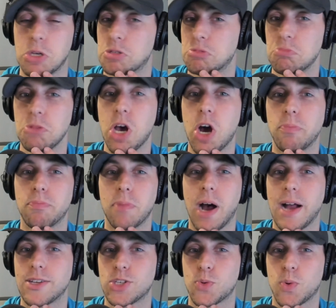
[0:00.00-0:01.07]
goes, "Nope,
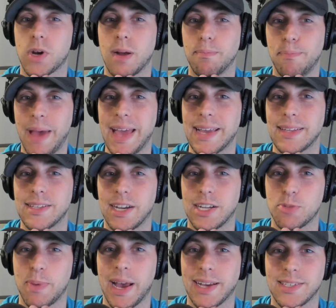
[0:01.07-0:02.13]
I just work on banging
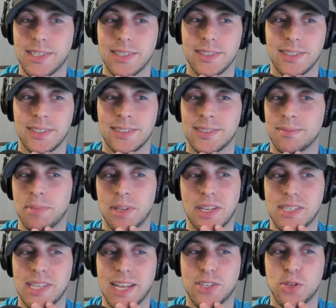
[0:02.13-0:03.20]
touchbacks
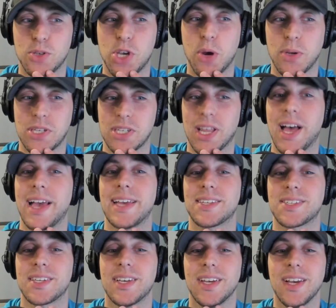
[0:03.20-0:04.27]
because that's who Joey Slye
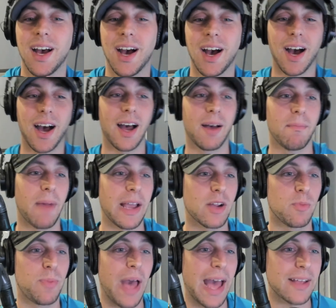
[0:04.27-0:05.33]
is." Uh,
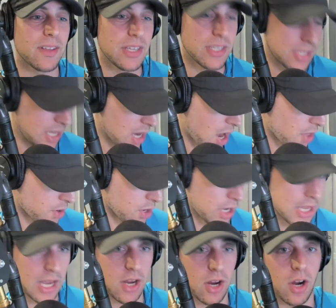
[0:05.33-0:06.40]
Michael Badgley is the other
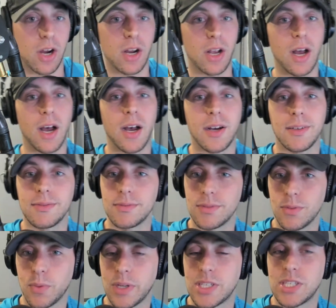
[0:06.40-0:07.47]
kicker. Uh,
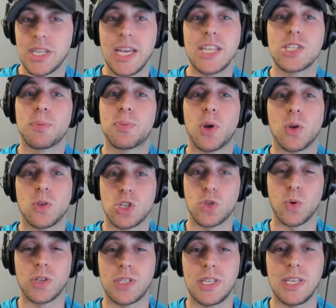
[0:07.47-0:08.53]
what's his approach
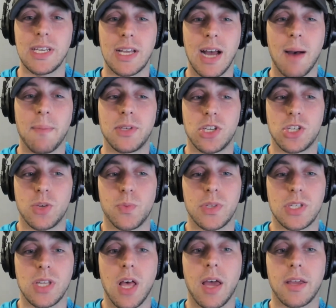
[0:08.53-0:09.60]
towards the competition
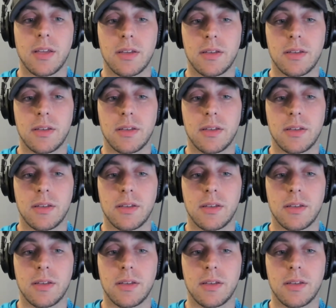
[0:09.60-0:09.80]
with Slye?